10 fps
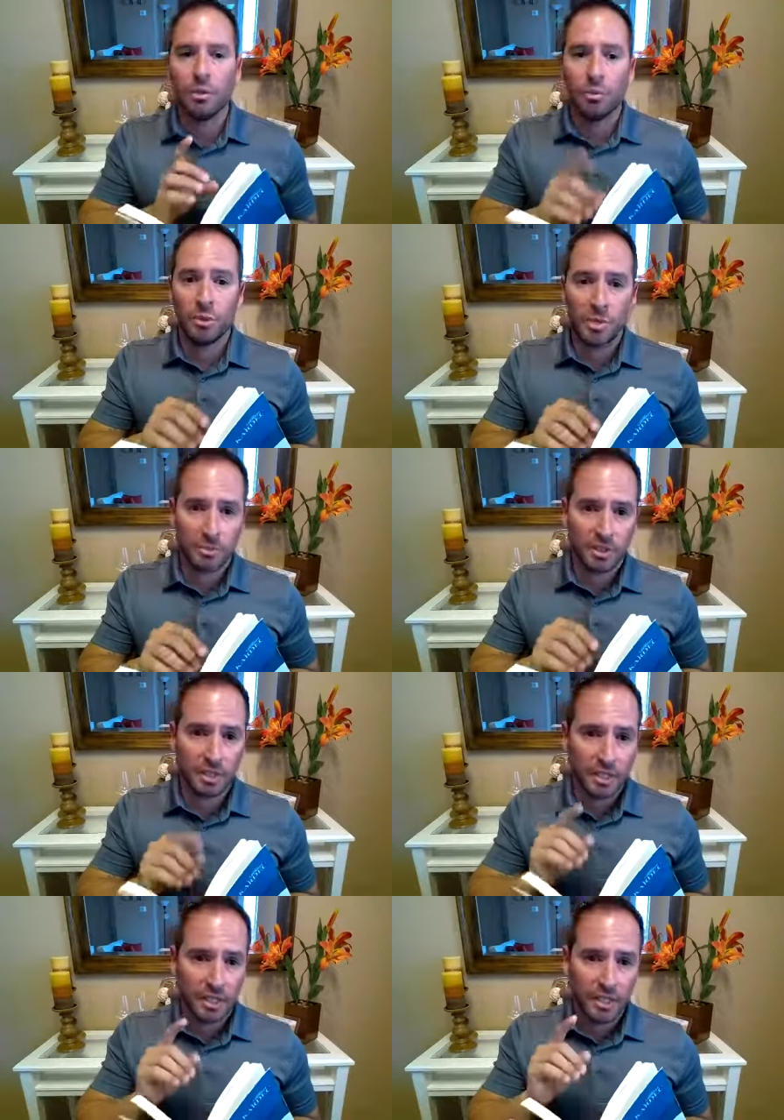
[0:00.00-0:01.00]
Remember,
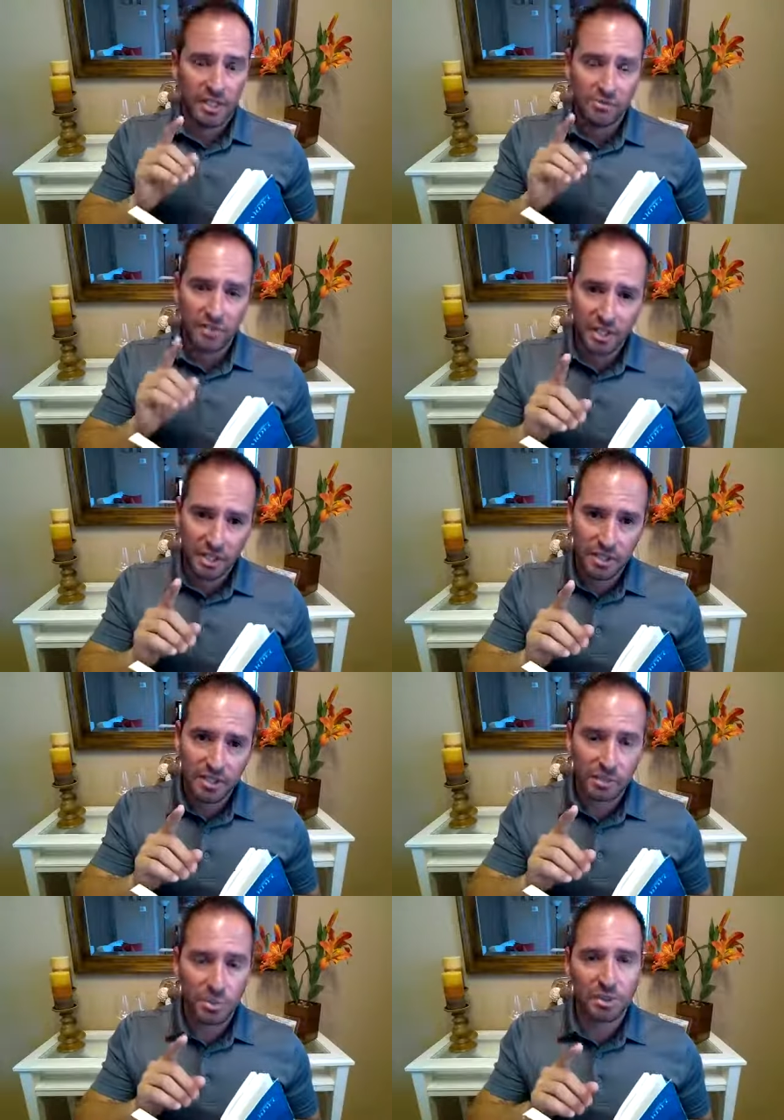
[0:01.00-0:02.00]
it is very
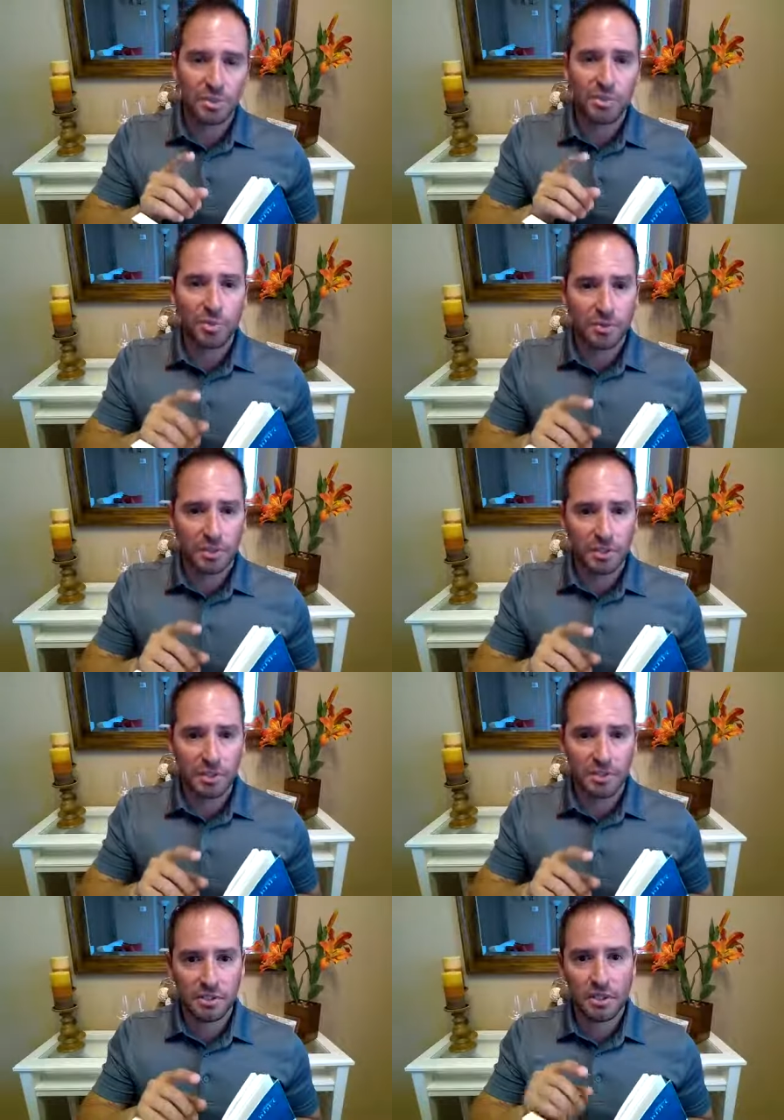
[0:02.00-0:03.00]
easy being a
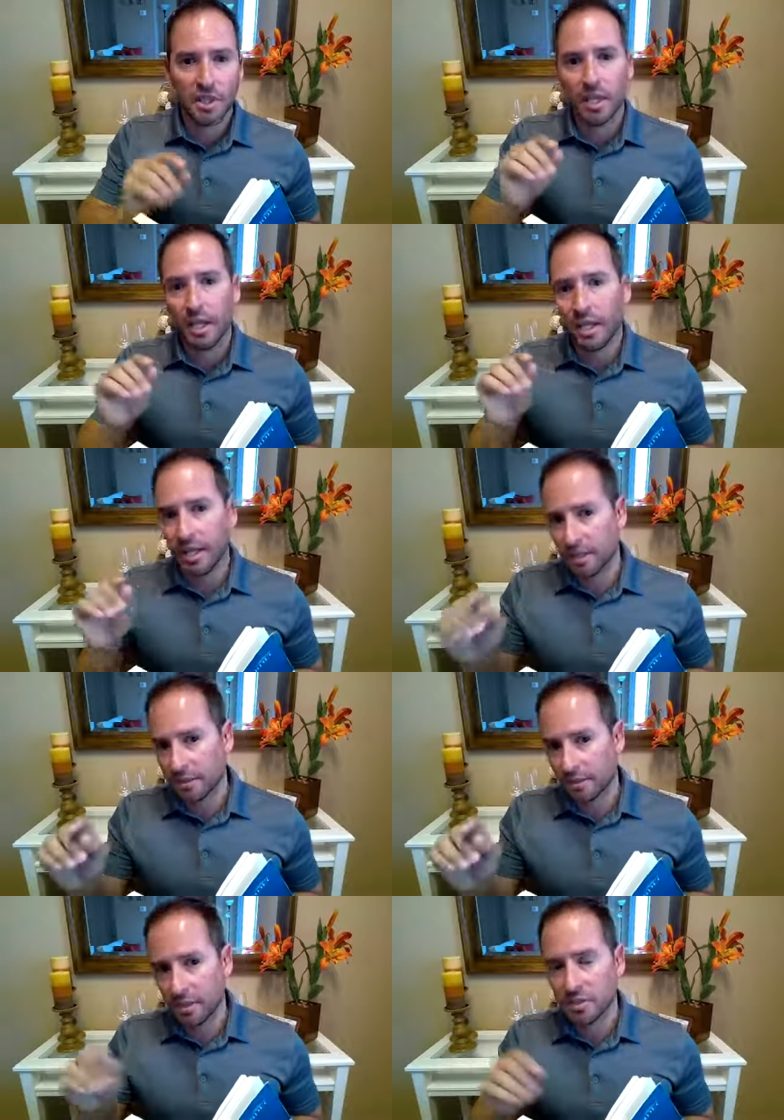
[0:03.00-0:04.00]
spiritist
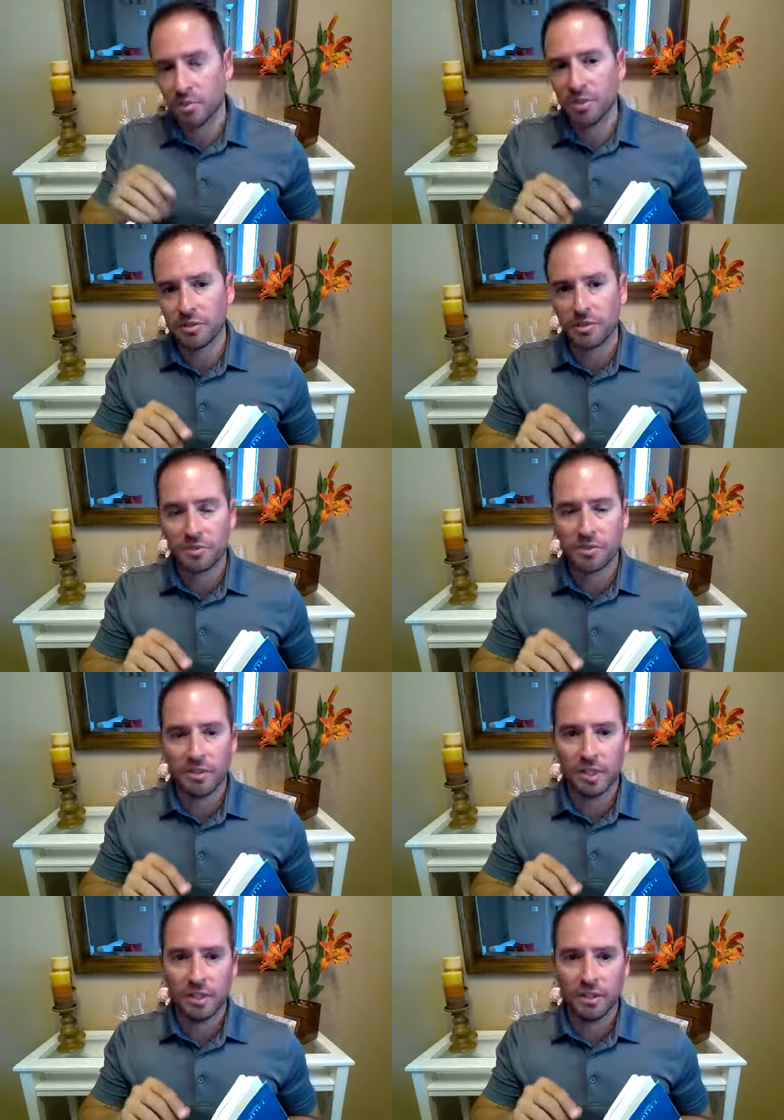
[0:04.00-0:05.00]
at a spiritist
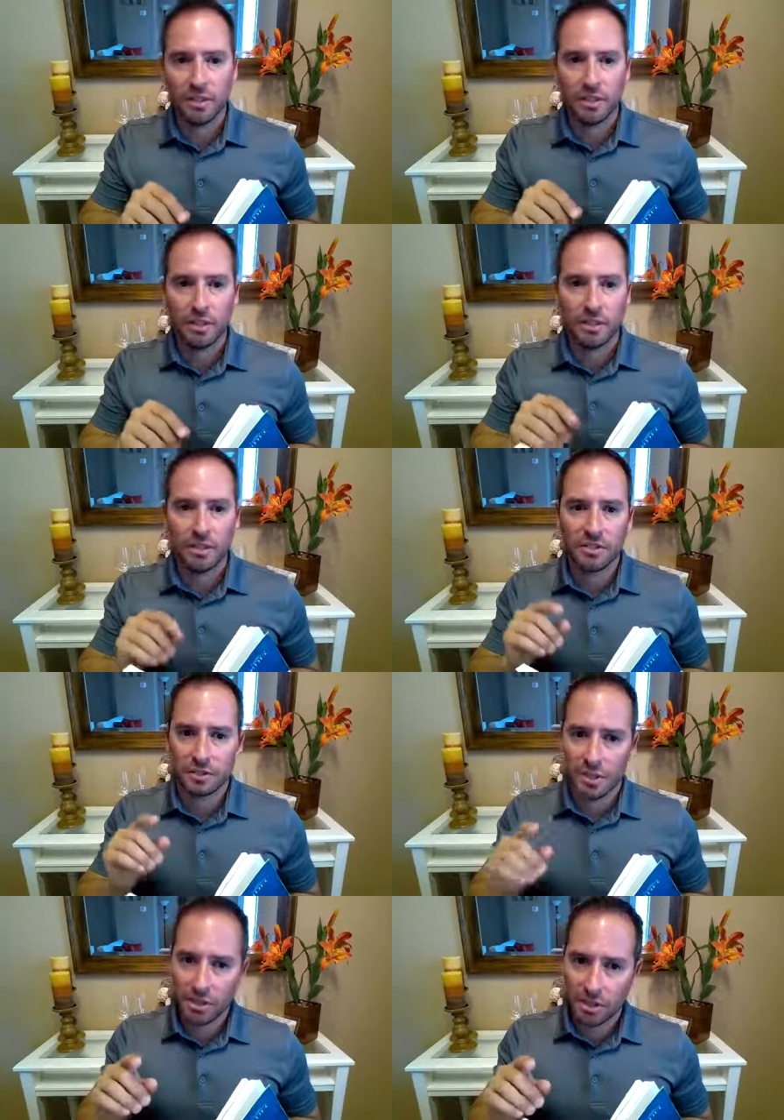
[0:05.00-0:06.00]
society. It's
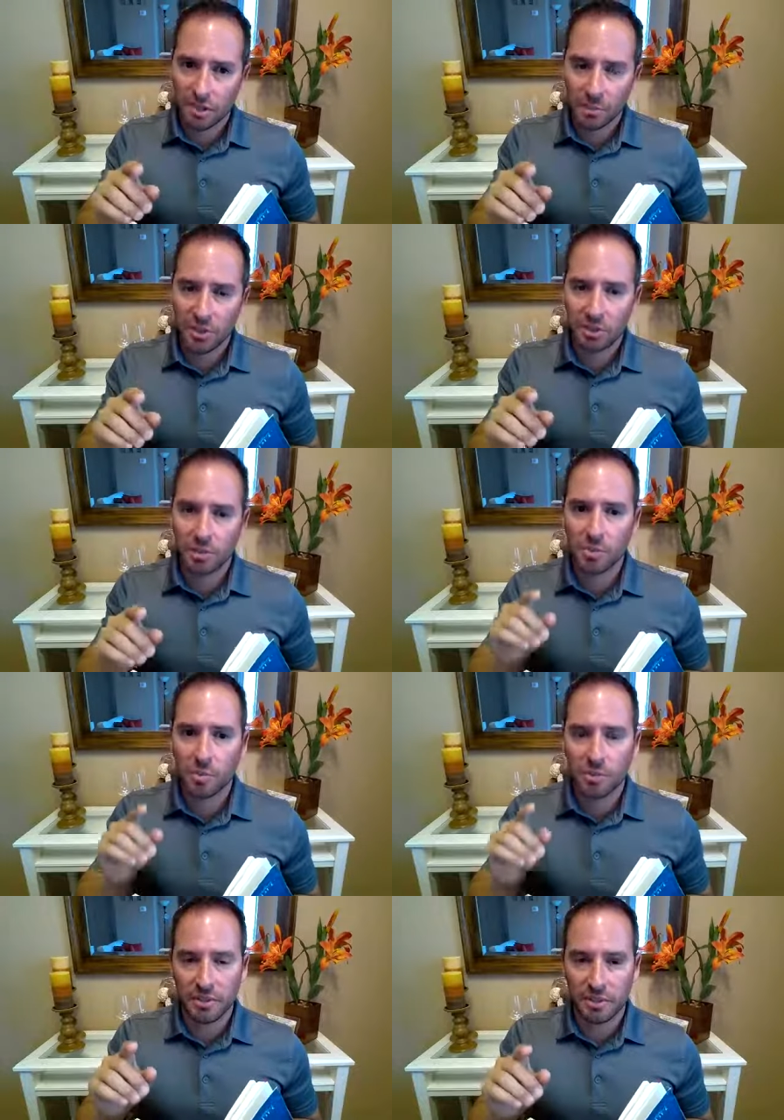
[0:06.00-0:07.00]
another thing being a
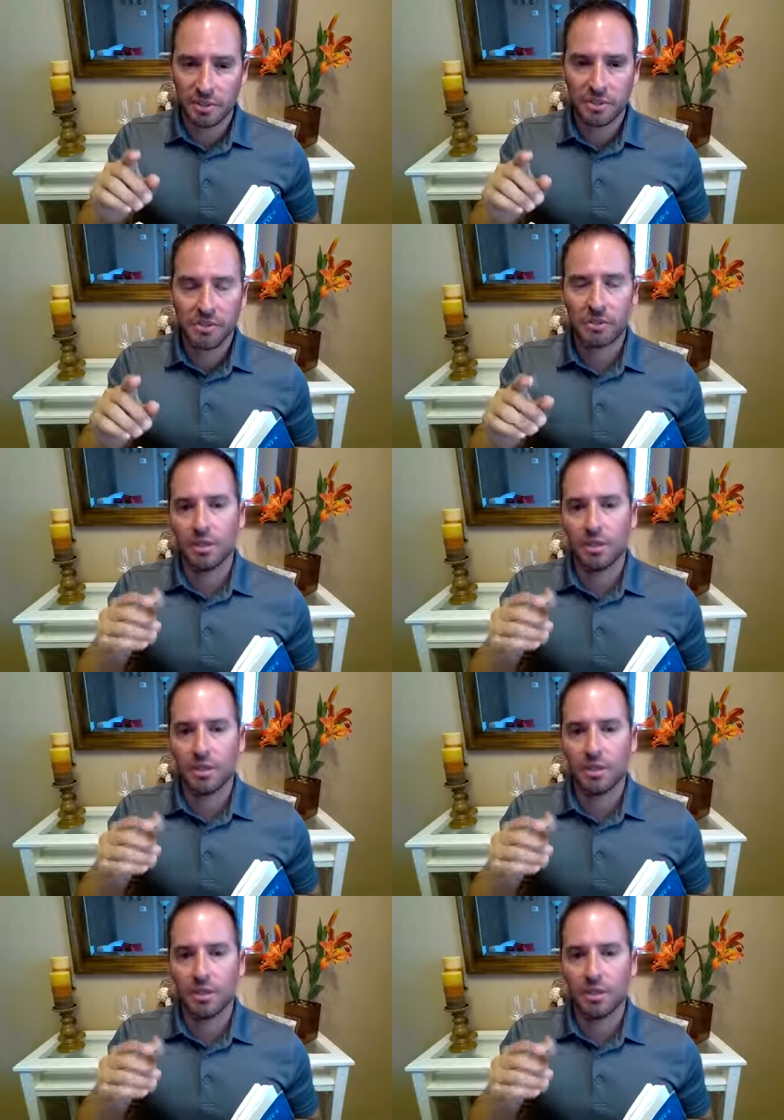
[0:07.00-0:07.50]
spiritist